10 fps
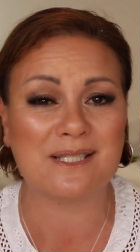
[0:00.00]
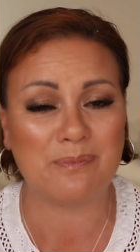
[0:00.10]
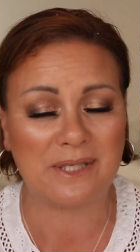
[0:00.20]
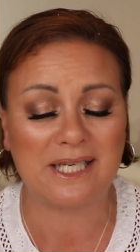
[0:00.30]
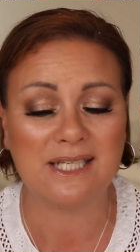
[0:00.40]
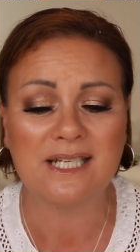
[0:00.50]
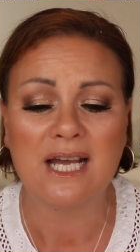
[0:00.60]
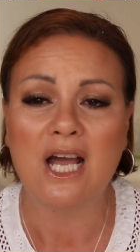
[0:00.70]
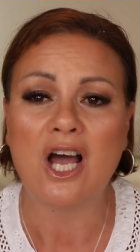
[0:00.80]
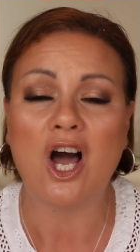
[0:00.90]
to bed.
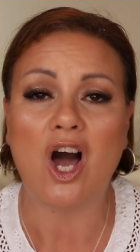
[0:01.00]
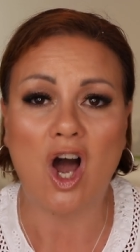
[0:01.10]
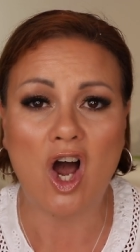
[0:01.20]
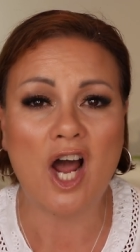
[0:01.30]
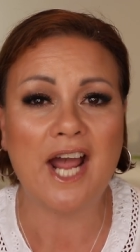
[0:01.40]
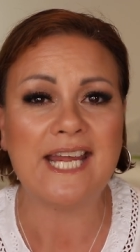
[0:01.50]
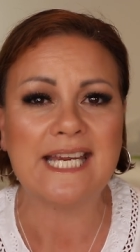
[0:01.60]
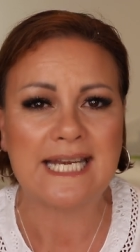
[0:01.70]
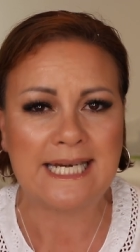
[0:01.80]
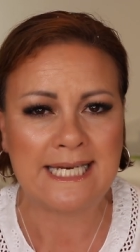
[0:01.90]

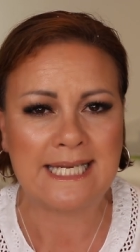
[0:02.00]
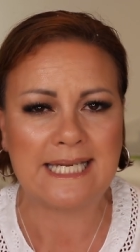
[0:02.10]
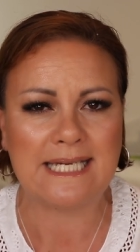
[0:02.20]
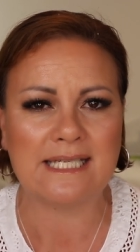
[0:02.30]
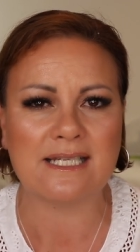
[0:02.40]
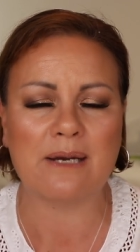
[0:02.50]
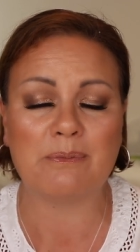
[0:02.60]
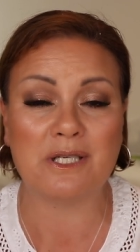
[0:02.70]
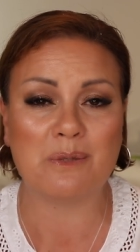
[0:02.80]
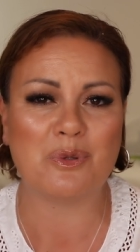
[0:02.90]
I need a
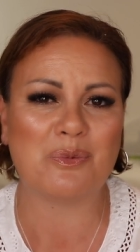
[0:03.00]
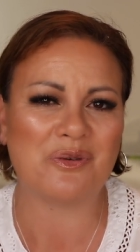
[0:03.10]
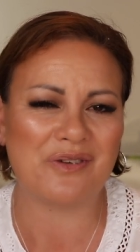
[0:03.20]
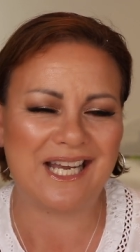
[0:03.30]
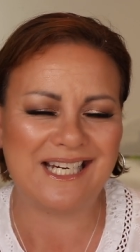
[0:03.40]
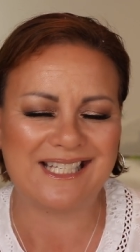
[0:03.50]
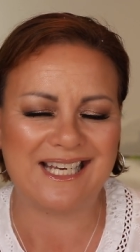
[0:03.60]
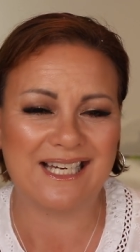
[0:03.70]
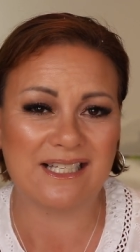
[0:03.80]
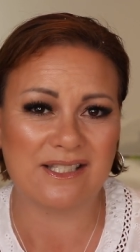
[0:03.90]
minimum of 8
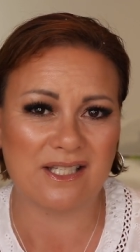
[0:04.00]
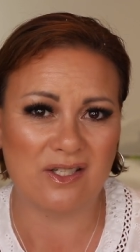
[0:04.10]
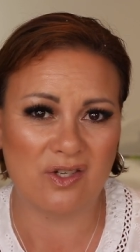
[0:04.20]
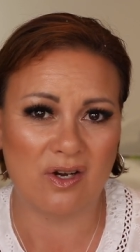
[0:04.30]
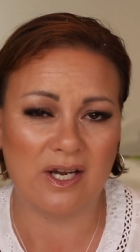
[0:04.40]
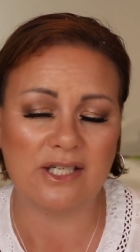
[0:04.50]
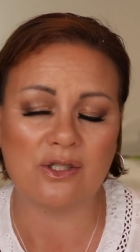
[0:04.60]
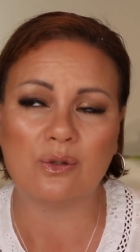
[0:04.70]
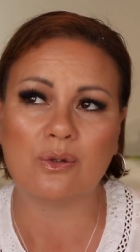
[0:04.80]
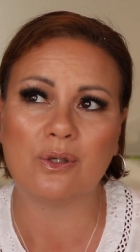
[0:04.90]
hours a night,
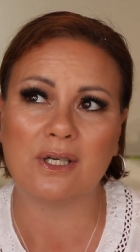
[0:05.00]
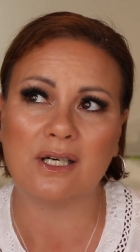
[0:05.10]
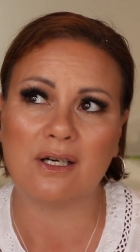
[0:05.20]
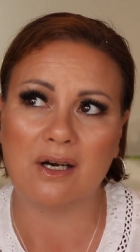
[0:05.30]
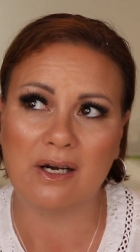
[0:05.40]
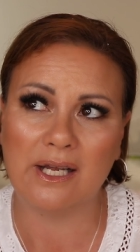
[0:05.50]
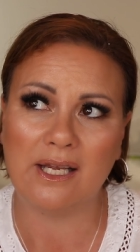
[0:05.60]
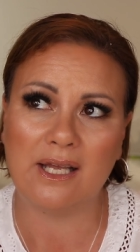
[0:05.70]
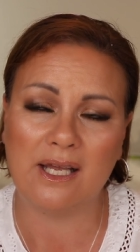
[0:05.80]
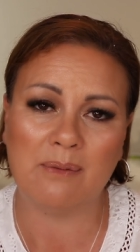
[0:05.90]
or
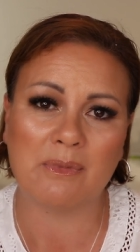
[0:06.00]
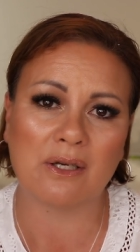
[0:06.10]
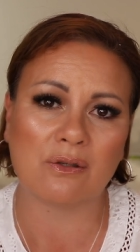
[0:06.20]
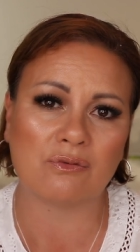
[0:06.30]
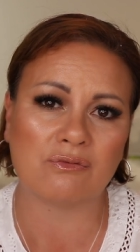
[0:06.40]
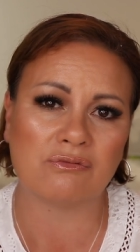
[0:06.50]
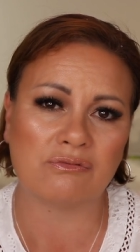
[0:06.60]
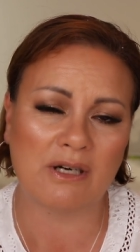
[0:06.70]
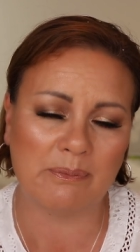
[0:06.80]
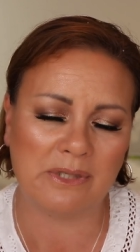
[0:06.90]
I am a
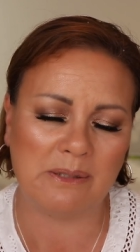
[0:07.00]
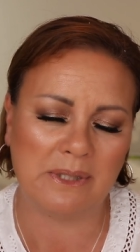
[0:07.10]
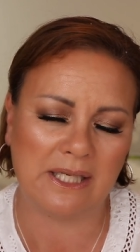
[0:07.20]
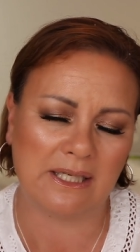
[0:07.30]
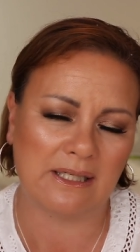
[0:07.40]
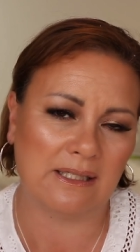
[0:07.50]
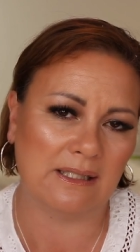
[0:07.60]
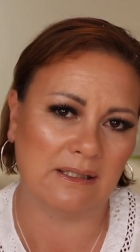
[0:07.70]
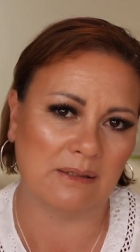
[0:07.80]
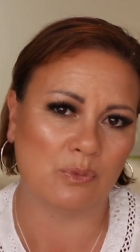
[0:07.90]
grumpy bear
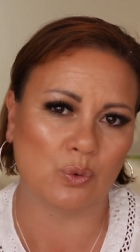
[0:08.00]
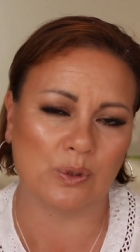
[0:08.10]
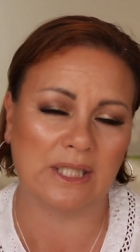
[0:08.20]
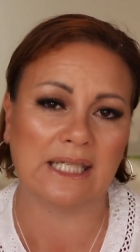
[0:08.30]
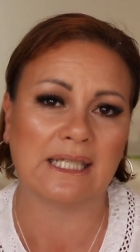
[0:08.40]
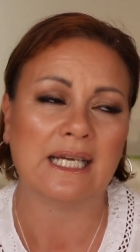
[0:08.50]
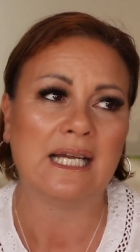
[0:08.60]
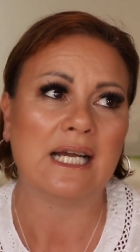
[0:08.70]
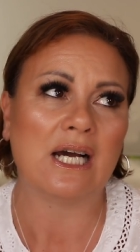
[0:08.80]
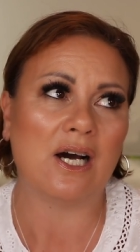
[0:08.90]
in the morning.
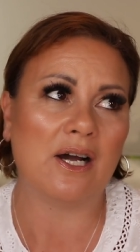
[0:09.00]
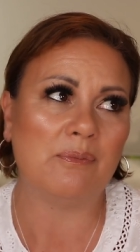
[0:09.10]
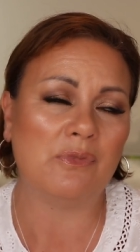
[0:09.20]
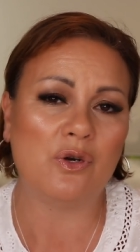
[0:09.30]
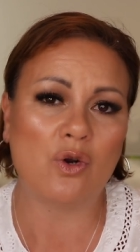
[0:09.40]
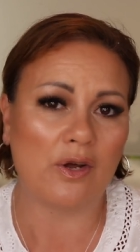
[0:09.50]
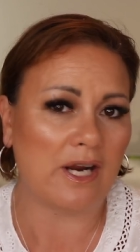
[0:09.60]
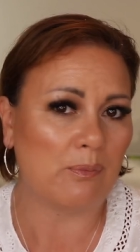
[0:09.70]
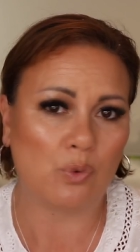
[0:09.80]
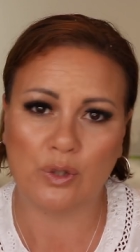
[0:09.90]
I'm not
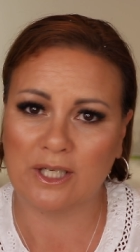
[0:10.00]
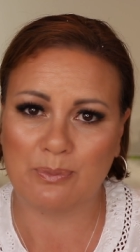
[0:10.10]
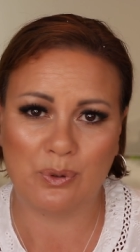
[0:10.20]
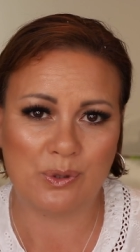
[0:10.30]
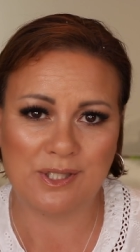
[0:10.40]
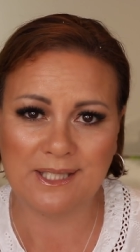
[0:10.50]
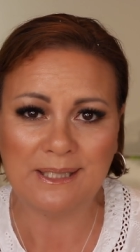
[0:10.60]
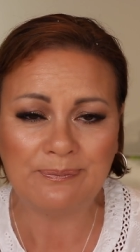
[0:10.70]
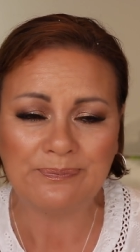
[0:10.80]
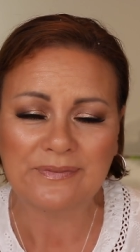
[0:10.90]
a morning
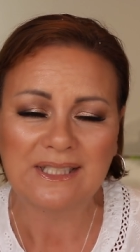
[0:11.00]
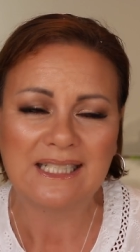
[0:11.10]
person,